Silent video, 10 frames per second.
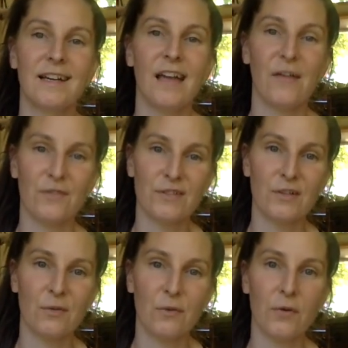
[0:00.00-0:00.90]
every
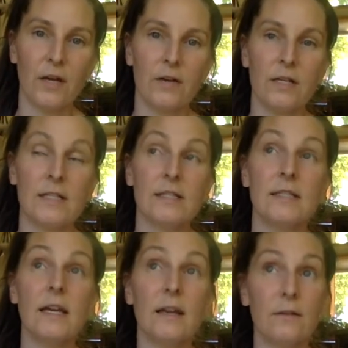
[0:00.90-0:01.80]
single row down,
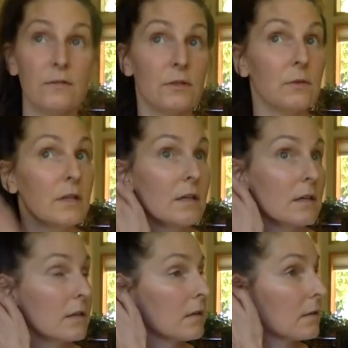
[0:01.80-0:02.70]
instead of doing